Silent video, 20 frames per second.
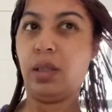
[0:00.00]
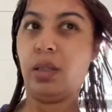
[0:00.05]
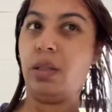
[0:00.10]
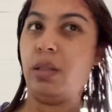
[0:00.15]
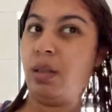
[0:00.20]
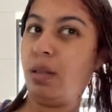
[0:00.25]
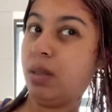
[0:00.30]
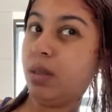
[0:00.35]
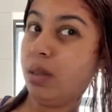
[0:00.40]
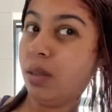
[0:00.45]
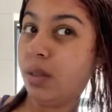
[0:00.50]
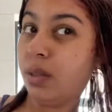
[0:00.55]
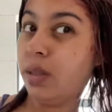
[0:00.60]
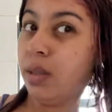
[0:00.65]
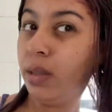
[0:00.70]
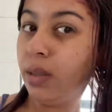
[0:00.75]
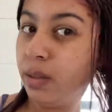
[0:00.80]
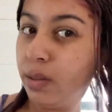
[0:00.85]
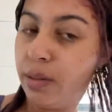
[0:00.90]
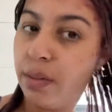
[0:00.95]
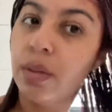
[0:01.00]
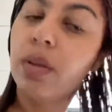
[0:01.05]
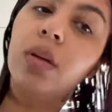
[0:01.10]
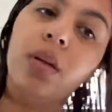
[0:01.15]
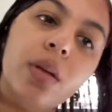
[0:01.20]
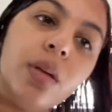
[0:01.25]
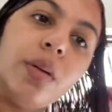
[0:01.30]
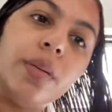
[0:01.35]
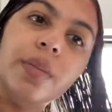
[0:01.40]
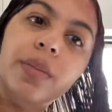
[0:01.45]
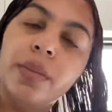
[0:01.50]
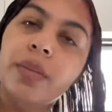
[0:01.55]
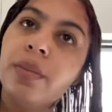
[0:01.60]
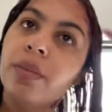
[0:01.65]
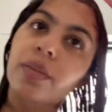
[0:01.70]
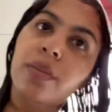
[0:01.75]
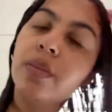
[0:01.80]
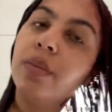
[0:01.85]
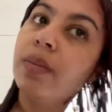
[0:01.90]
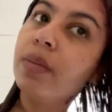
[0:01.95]
at least comb through all
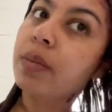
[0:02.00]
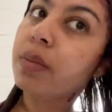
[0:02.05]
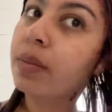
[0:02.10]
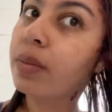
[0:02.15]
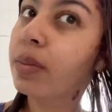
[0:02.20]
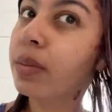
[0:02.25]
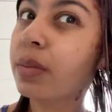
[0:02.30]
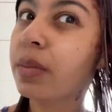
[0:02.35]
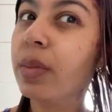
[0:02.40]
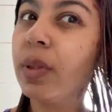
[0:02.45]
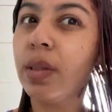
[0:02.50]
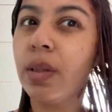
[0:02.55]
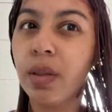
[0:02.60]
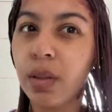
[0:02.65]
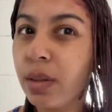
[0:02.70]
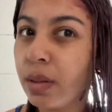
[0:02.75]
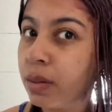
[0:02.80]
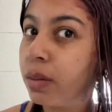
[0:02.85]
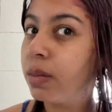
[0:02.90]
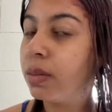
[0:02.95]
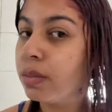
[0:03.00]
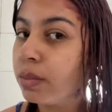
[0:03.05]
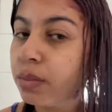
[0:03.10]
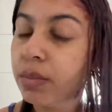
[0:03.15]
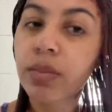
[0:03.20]
my hair and